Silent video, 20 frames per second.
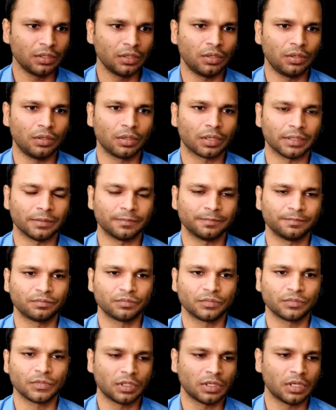Okay.
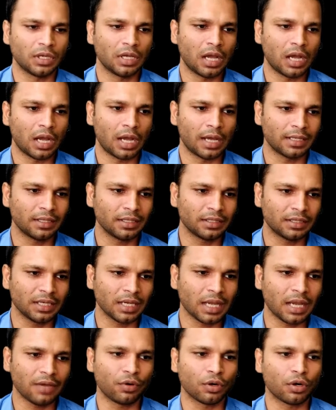Another thing
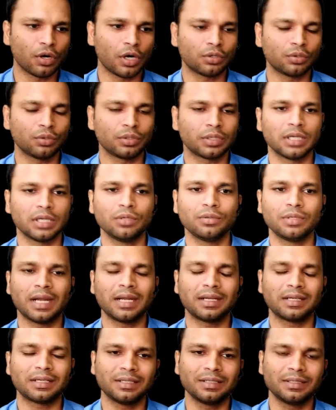I forgot to tell you
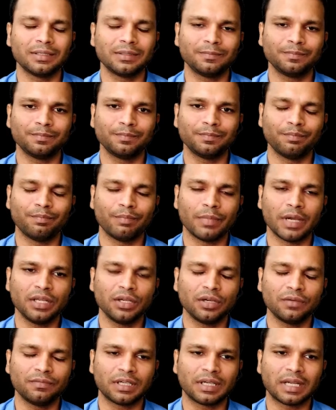that many
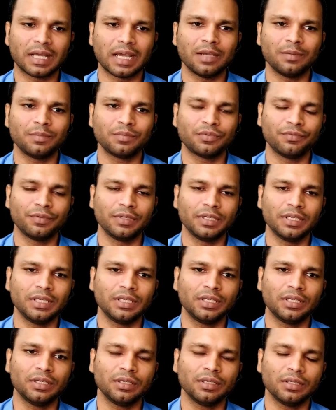of the times
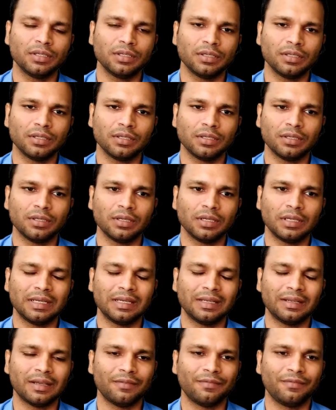we
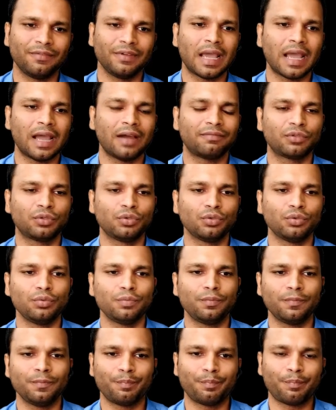have to
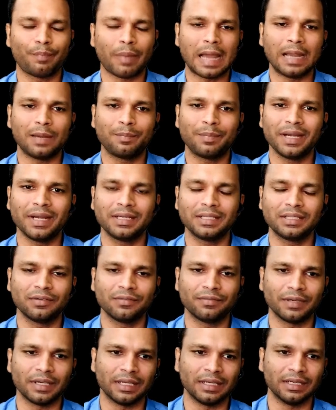palpate the
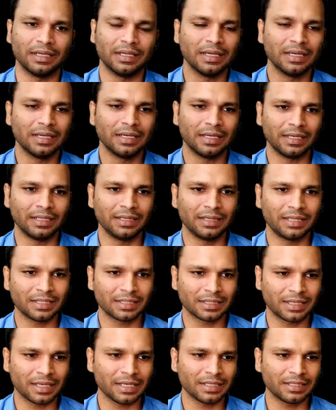vein. In
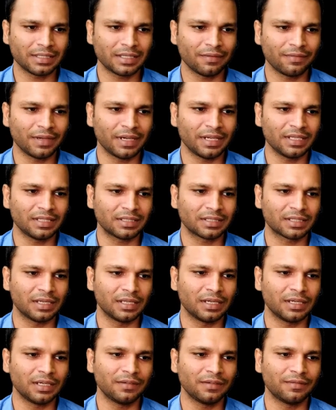this case the vein is
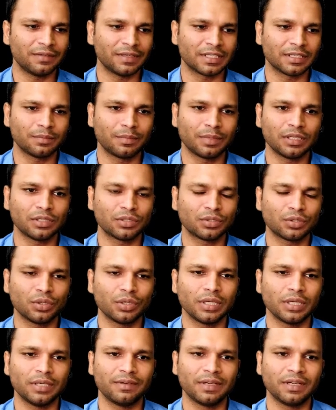clearly visible,
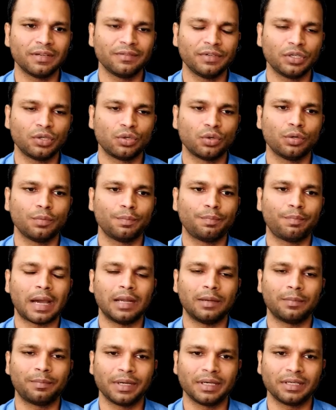so even if we don't
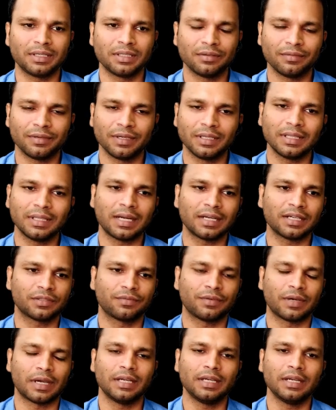palpate the vein, that is
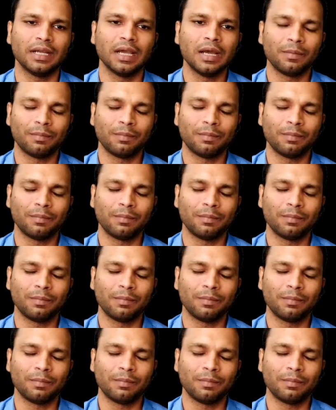fine.